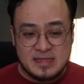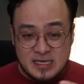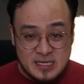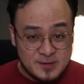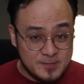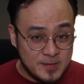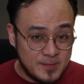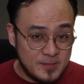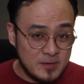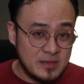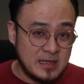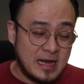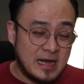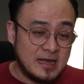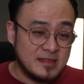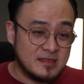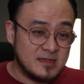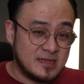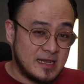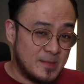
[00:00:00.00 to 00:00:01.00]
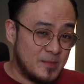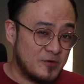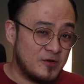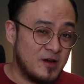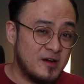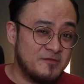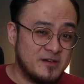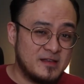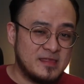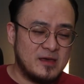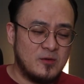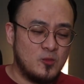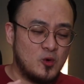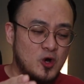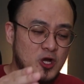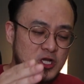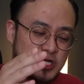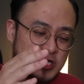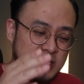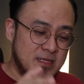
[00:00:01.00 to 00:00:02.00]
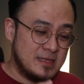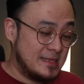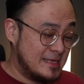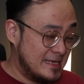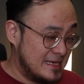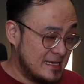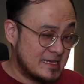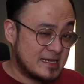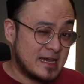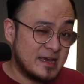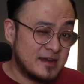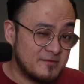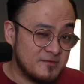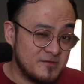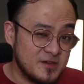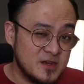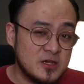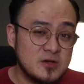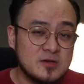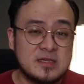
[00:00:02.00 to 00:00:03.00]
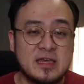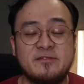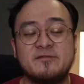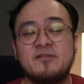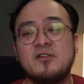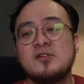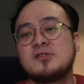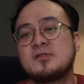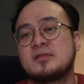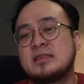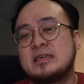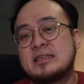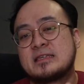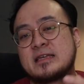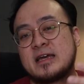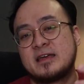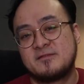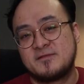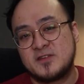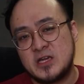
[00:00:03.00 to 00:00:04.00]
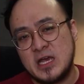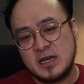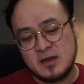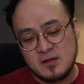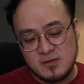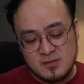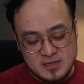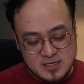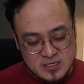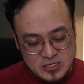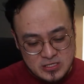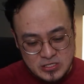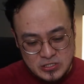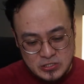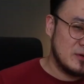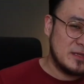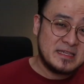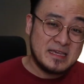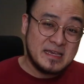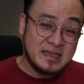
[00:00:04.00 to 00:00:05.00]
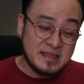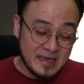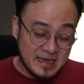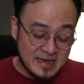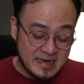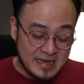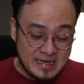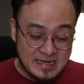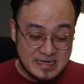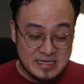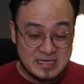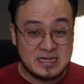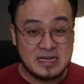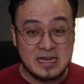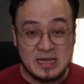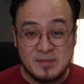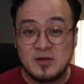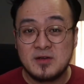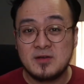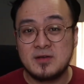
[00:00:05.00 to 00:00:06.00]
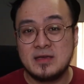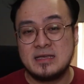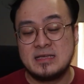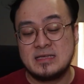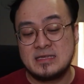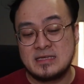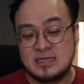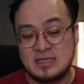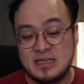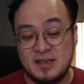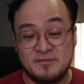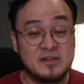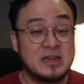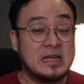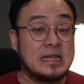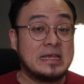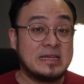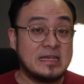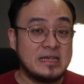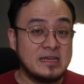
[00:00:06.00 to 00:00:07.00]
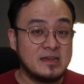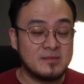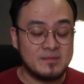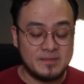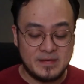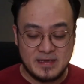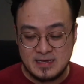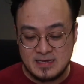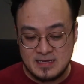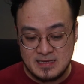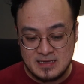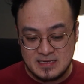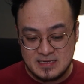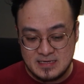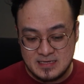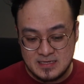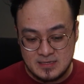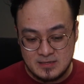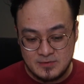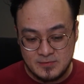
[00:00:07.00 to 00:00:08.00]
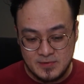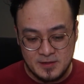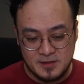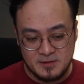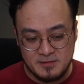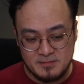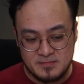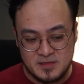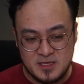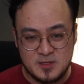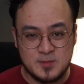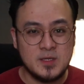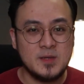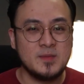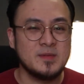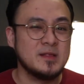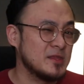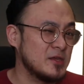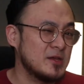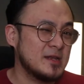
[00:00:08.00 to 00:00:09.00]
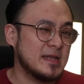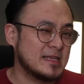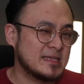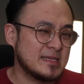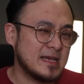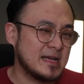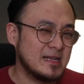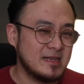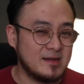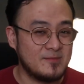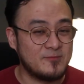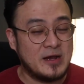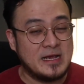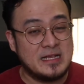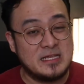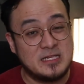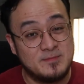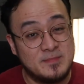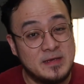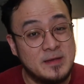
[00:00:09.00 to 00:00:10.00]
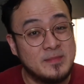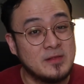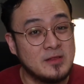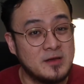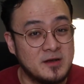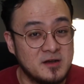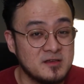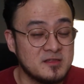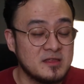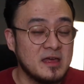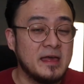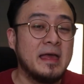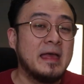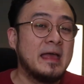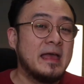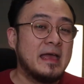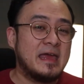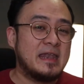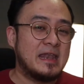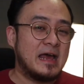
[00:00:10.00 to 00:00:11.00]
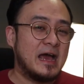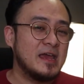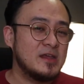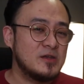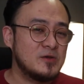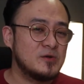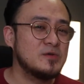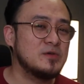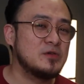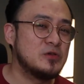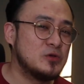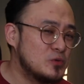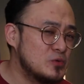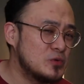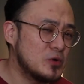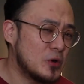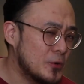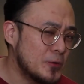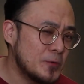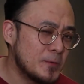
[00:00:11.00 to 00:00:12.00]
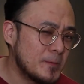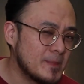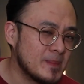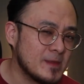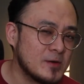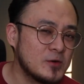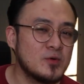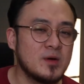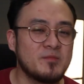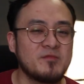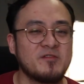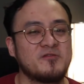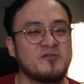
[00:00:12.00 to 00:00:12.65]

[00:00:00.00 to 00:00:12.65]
These people are the demographic that watch these kind of videos and follow these kind of channels. I would say that a disclaimer is definitely needed because, well, these people are not exactly the brightest people on earth. And I know you know who I'm